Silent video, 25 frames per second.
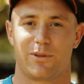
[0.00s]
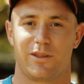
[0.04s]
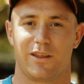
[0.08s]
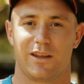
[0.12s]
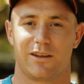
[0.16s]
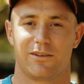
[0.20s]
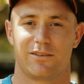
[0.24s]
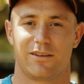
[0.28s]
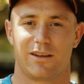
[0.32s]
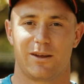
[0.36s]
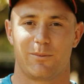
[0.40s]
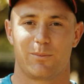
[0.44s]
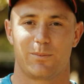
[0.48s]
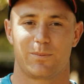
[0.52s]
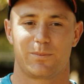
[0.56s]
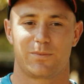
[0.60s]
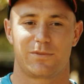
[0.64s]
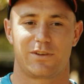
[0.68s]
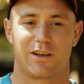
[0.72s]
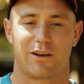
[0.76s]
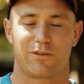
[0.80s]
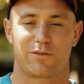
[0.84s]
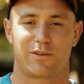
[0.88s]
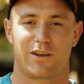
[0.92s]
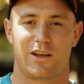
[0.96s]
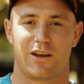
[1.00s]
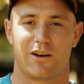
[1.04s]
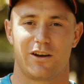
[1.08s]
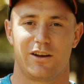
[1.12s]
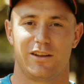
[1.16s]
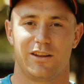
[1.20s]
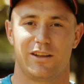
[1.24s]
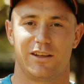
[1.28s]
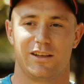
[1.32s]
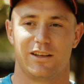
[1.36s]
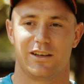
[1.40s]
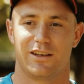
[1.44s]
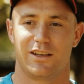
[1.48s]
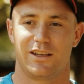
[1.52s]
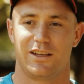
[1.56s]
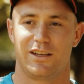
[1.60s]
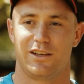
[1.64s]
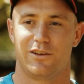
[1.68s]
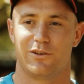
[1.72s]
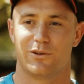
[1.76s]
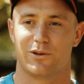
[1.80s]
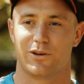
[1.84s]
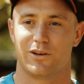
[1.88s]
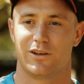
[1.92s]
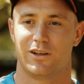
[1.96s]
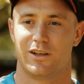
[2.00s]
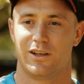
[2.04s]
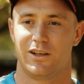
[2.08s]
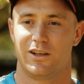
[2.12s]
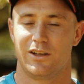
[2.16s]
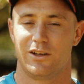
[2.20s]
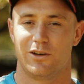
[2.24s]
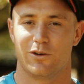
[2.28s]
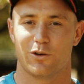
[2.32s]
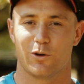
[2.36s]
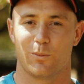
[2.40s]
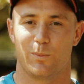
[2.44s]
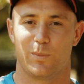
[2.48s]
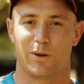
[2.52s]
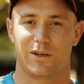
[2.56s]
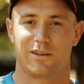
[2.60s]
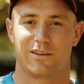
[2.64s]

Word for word: that, that tough carry that you need or or a big